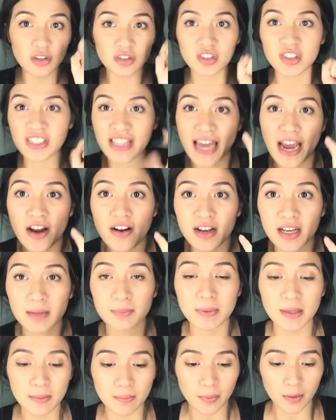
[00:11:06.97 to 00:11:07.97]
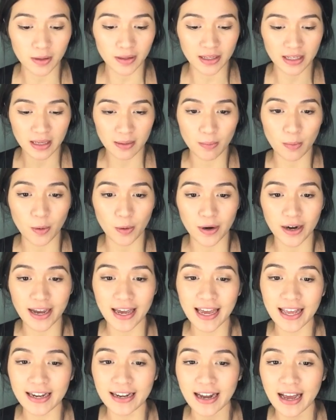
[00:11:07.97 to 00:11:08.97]
scaring people anymore.
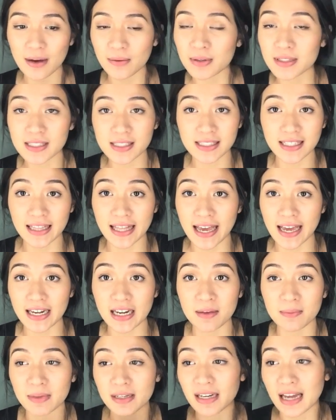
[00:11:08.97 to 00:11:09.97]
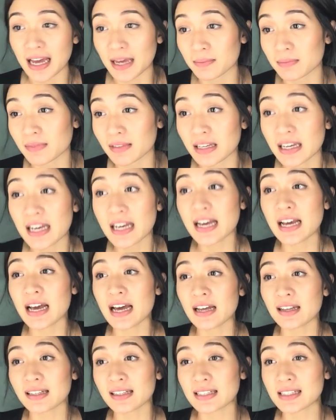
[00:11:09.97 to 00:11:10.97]
And I was glad. I mean,
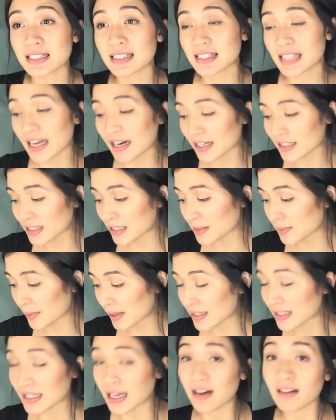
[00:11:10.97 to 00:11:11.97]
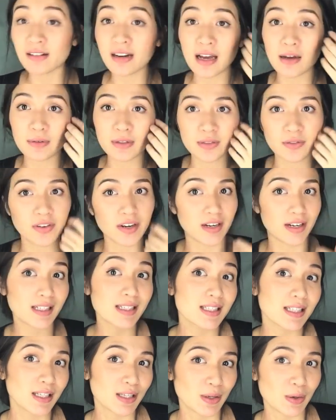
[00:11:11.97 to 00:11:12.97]
as sad as this may sound, I was very
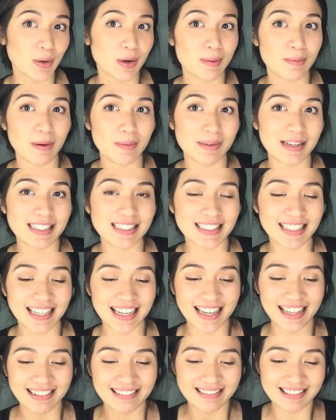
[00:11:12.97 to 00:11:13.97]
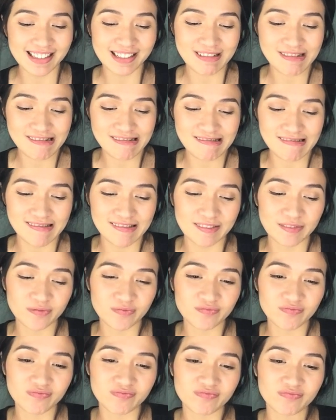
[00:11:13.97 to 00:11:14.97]
insecure about my skin, so
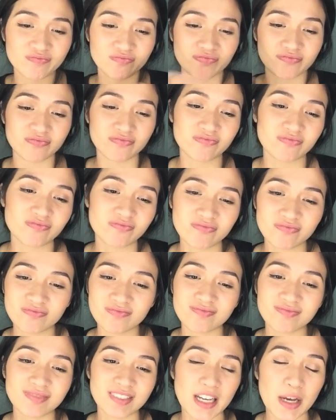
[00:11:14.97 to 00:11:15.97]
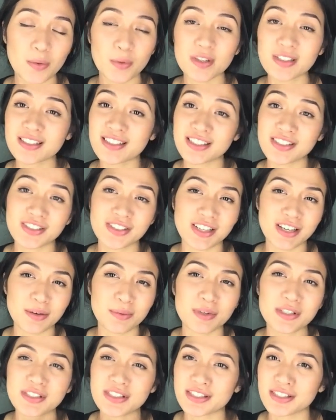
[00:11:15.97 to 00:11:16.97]
it was just
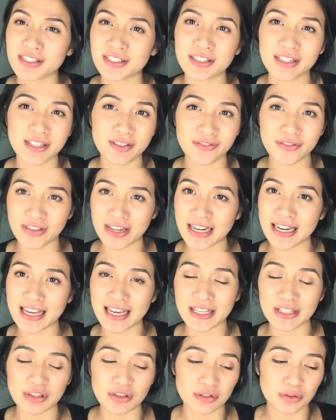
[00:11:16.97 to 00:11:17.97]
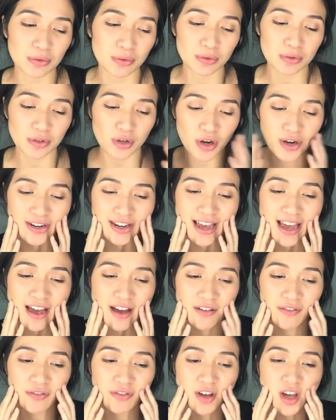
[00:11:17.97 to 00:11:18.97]
a good feeling to not
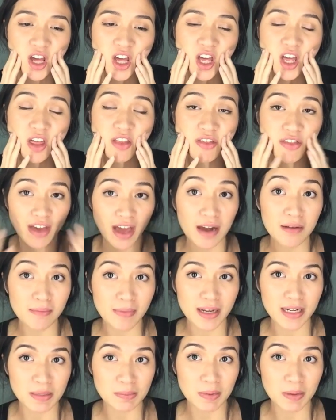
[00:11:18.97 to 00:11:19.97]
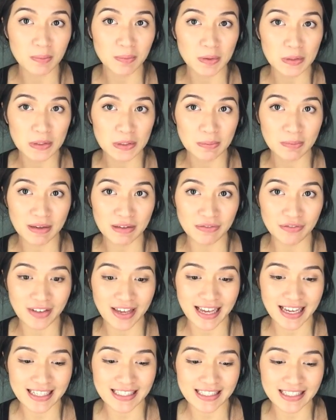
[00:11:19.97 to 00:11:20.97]
have that many pimples on my
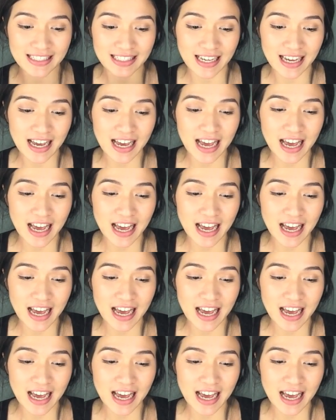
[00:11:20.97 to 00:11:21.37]
face.